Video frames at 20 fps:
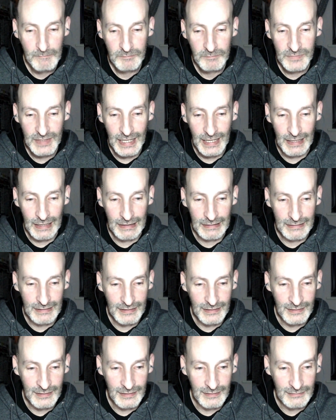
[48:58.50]
and
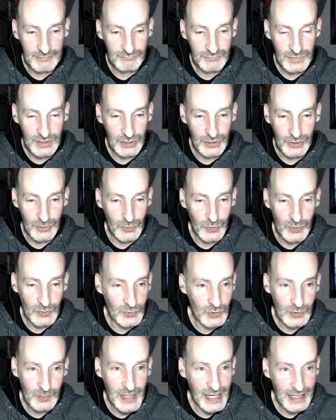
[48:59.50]

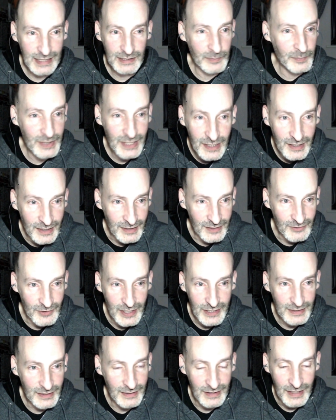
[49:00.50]
we're back at the beginning,
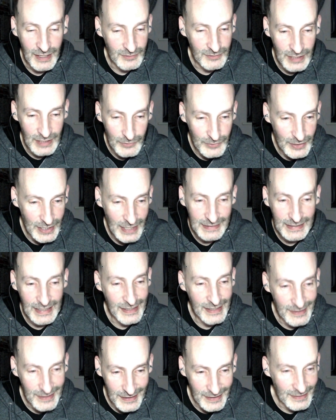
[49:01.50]
right? Now the
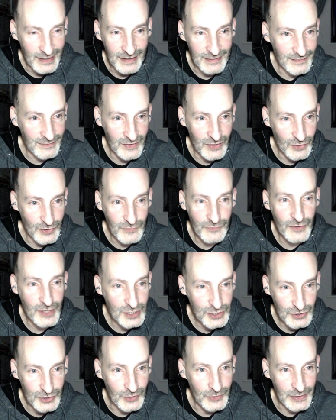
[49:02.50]
attacker can get the
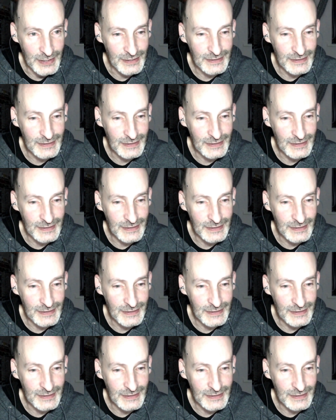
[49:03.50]
refresh token,